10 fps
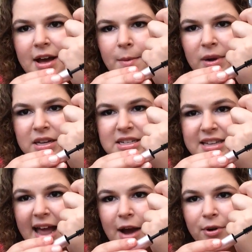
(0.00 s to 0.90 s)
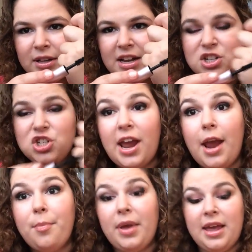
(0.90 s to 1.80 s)
It is this hourglass
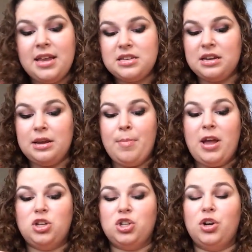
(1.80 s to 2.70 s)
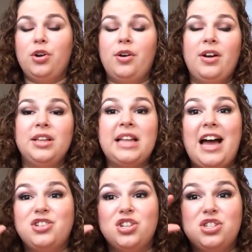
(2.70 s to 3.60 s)
shape. It makes your
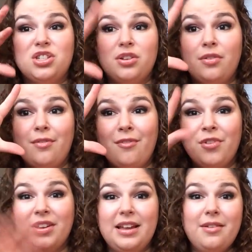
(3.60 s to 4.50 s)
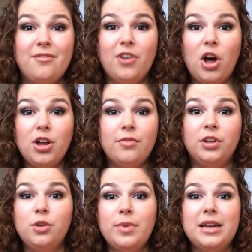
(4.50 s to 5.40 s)
lashes really
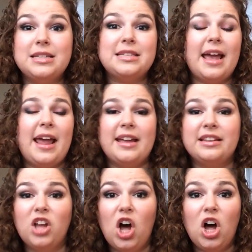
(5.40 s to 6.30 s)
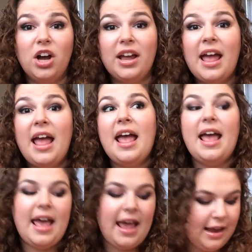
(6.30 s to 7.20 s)
voluminous and long.
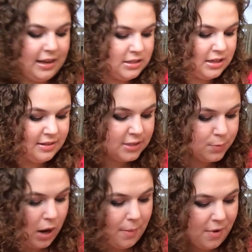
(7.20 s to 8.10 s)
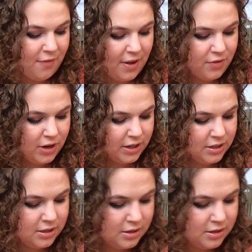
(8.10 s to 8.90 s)
And this is probably my favorite.